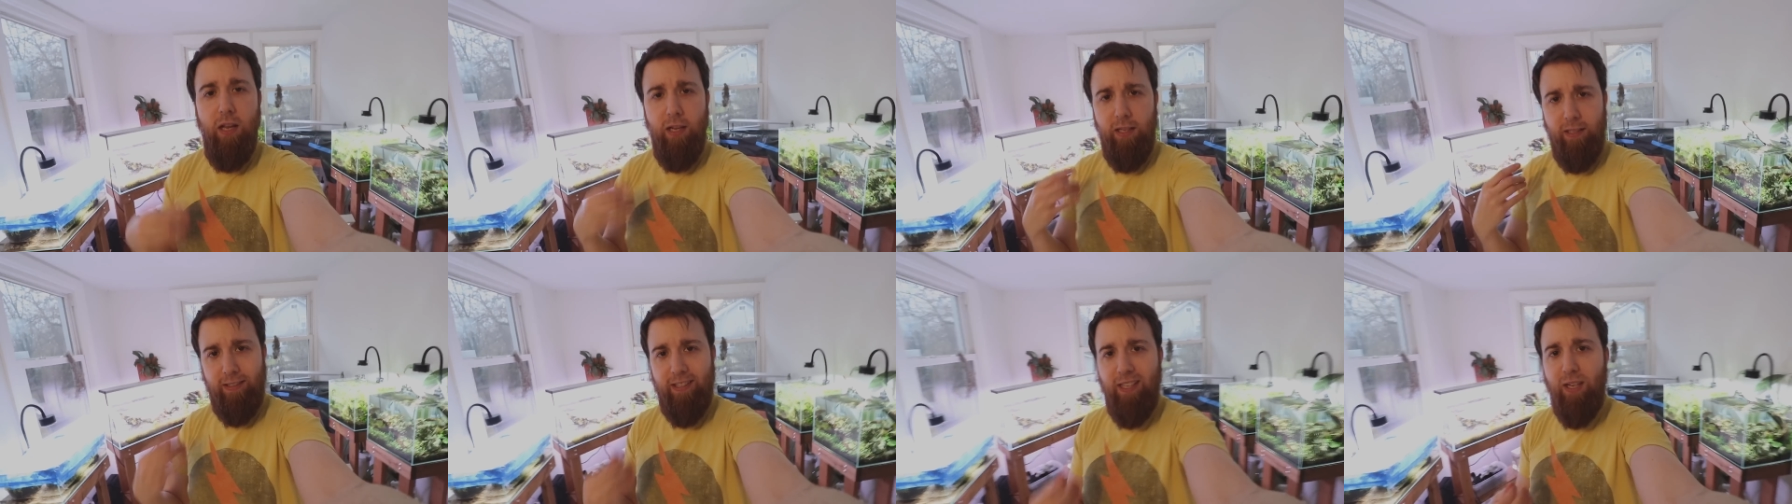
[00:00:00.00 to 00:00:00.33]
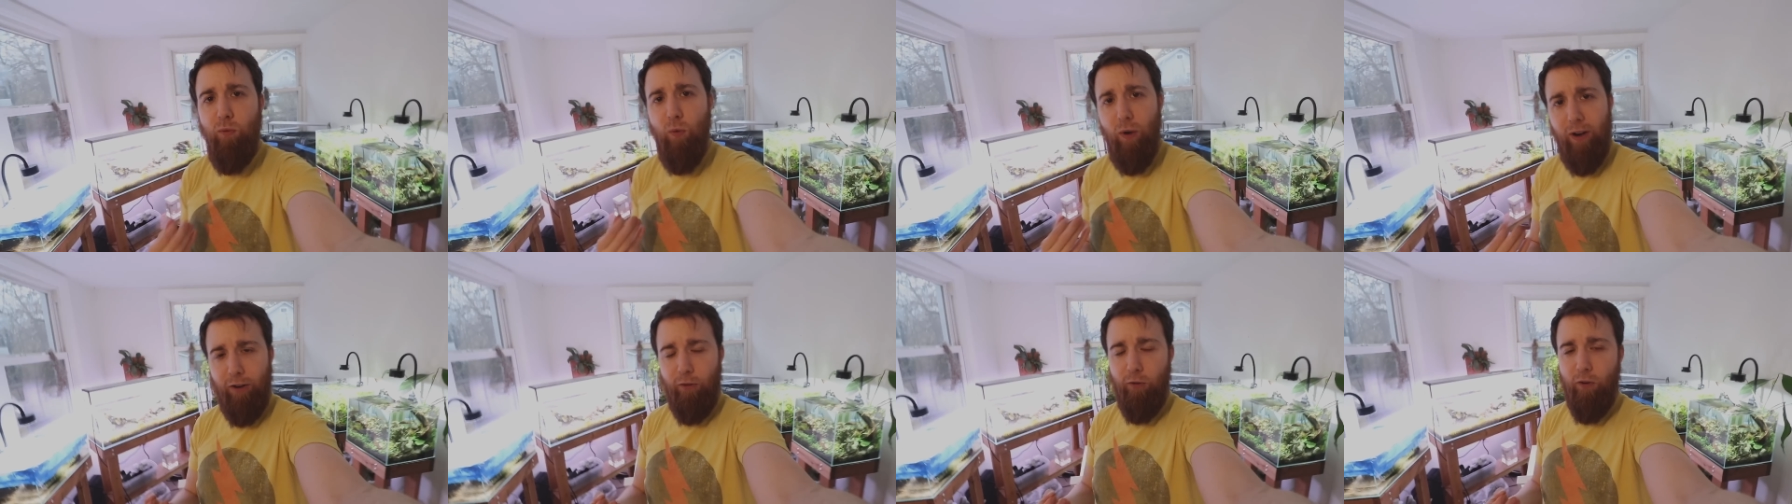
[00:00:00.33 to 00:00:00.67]
see
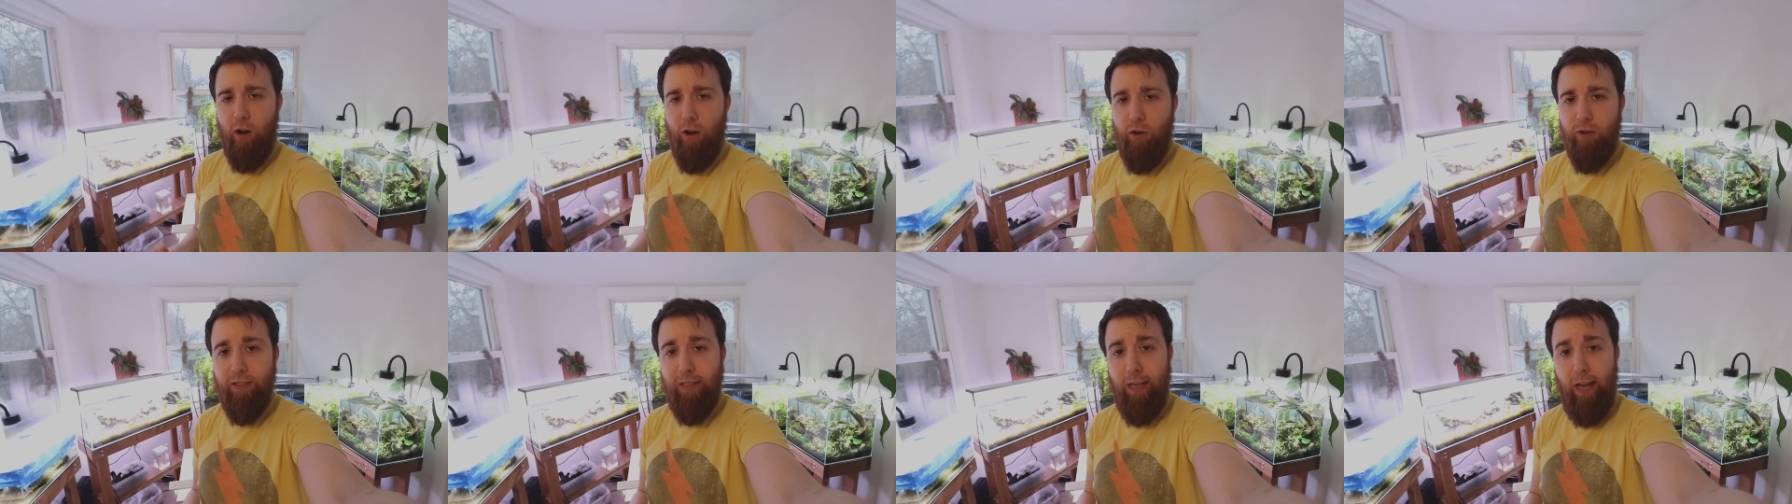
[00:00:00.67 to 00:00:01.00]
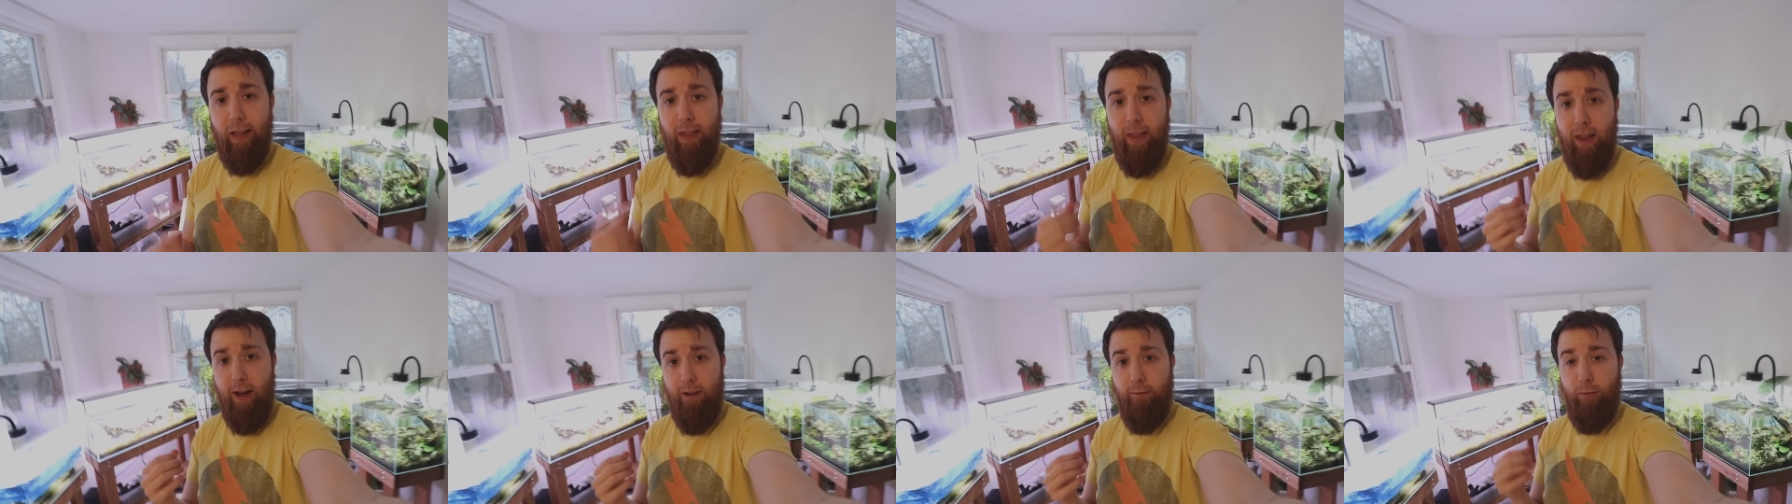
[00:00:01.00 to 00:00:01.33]
what grows,
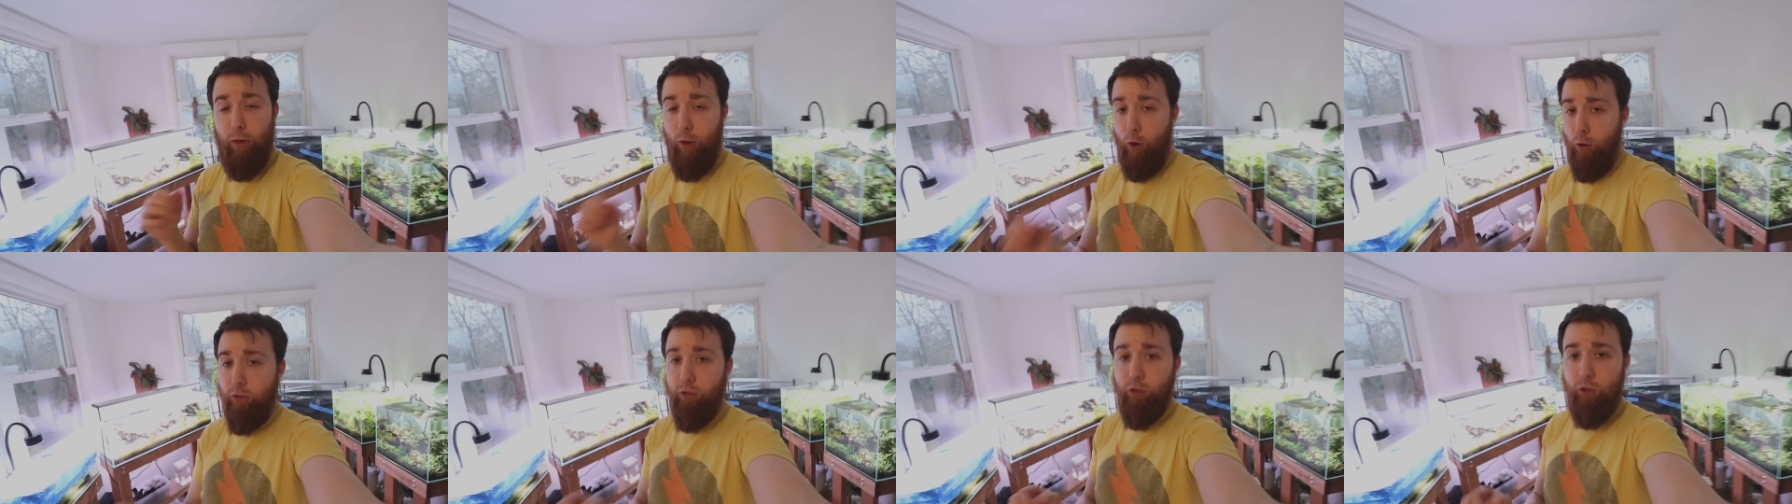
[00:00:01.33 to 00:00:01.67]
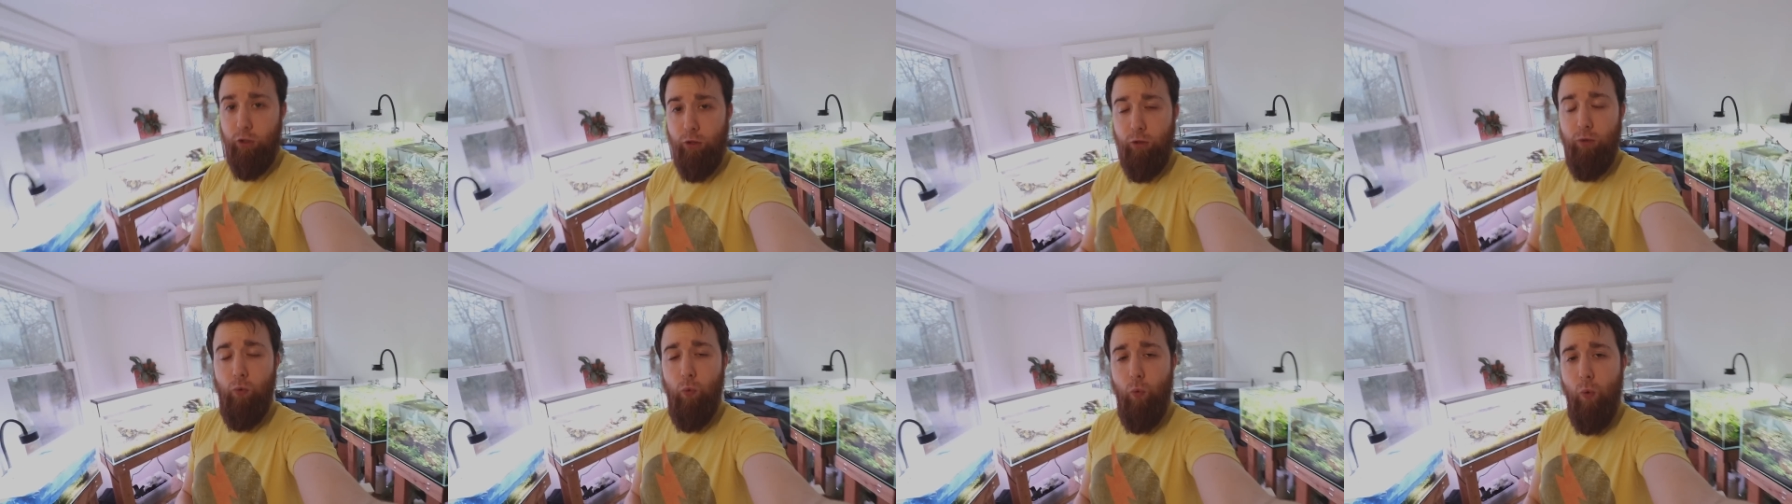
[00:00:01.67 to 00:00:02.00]
and then if those
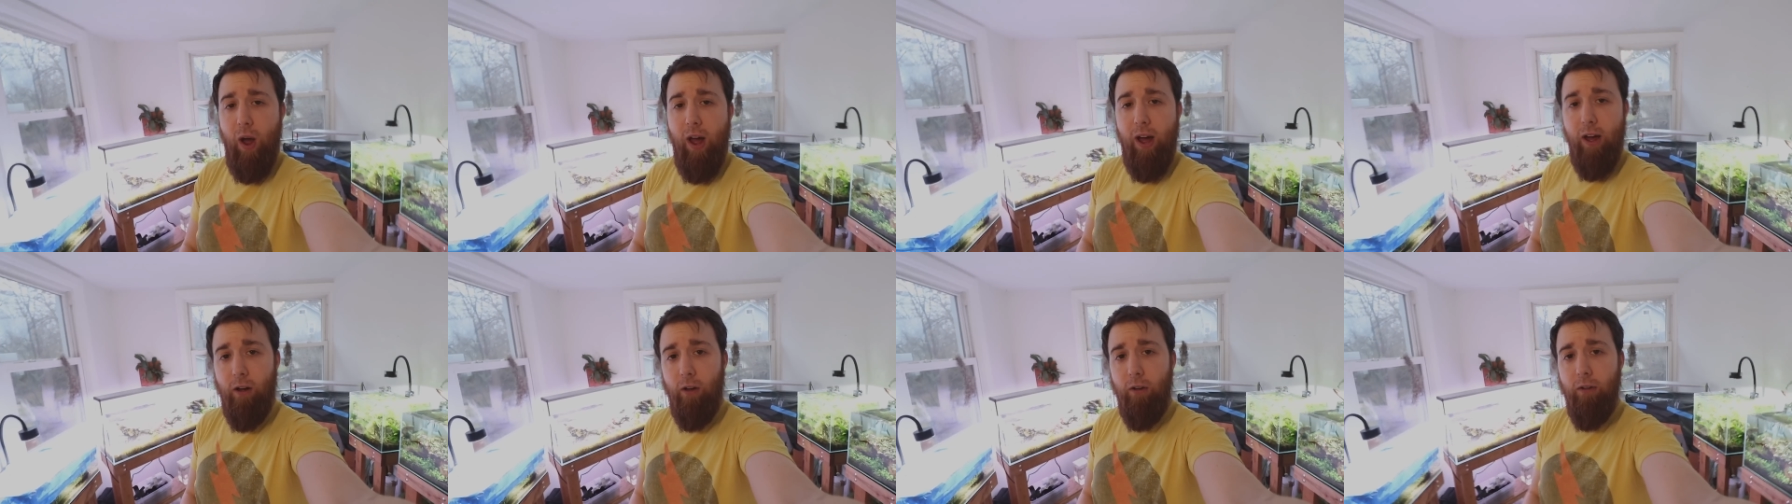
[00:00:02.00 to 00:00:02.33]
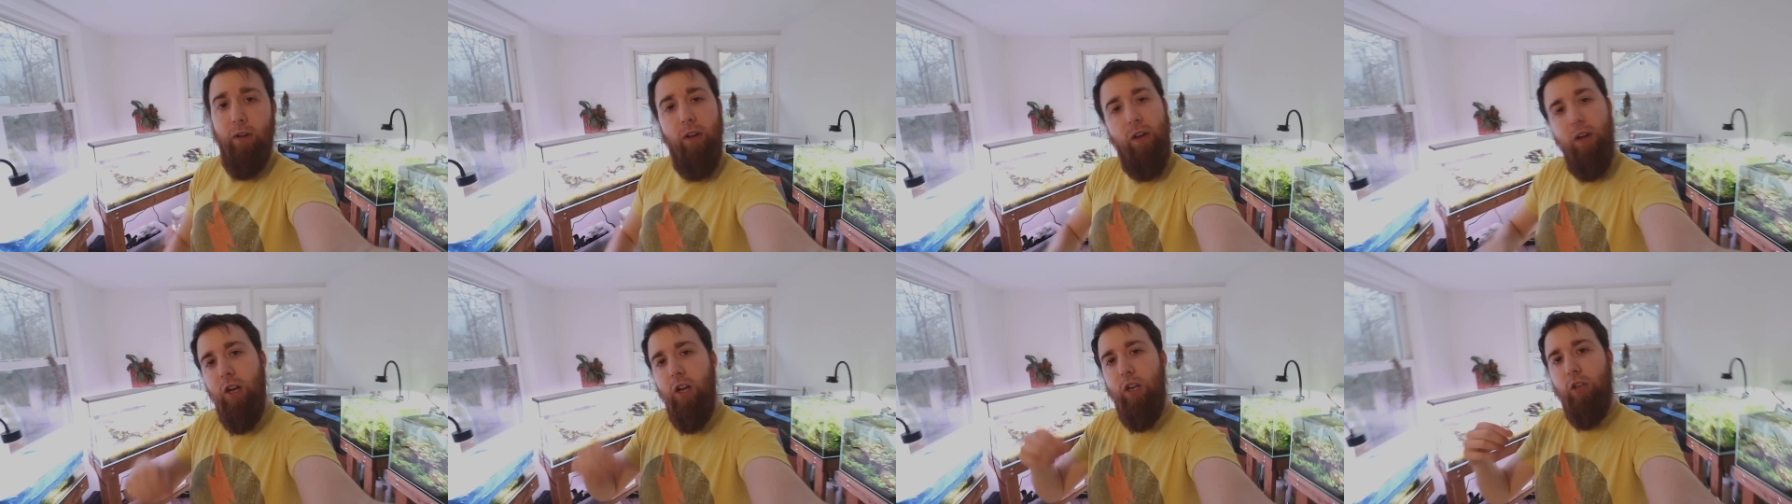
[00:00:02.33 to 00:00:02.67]
do
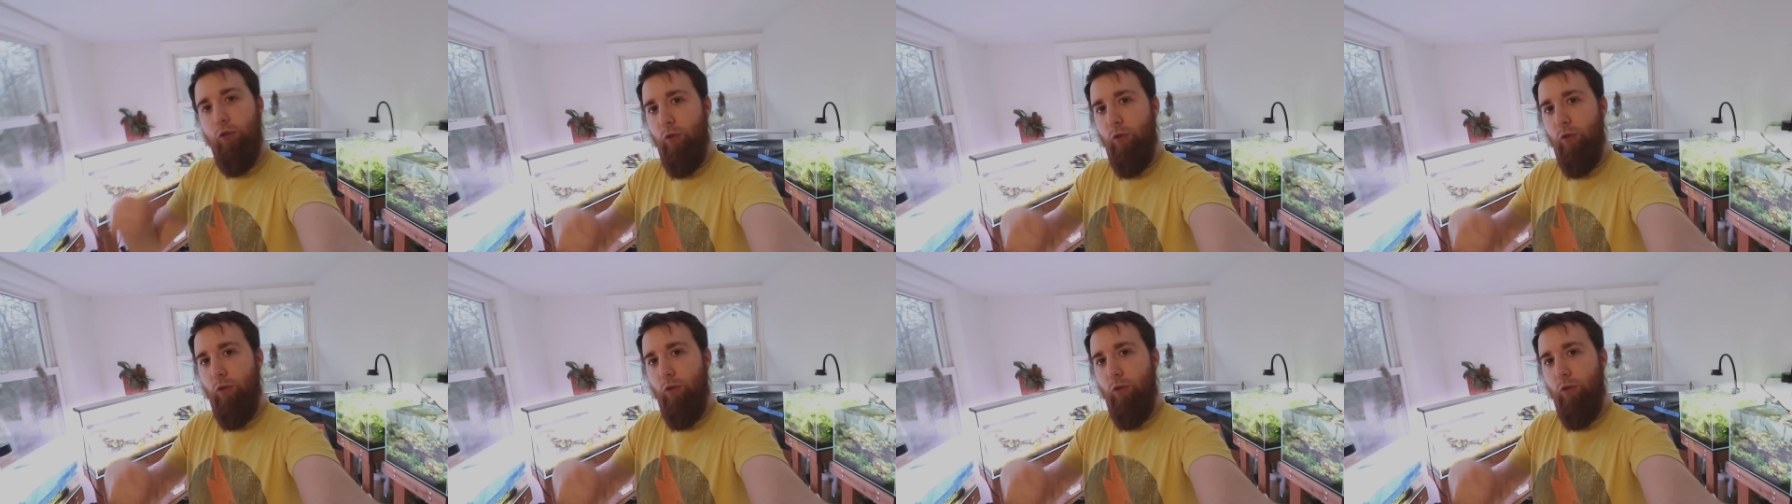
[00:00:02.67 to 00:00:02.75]
well,